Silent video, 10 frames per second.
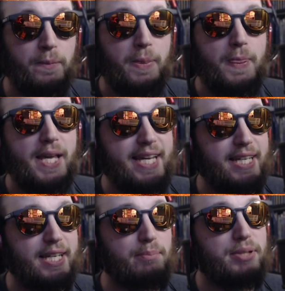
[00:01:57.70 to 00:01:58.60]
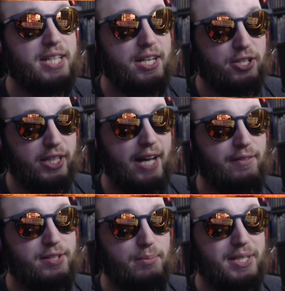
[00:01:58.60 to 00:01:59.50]
He can potentially
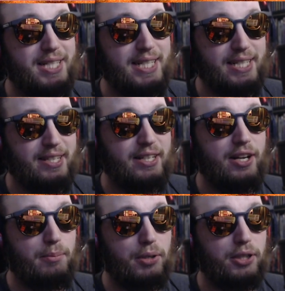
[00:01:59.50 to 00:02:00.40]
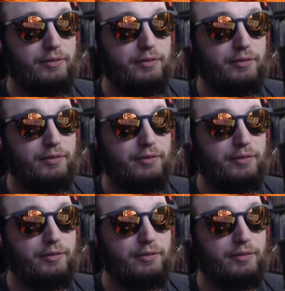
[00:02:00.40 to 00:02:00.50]
have some decent number of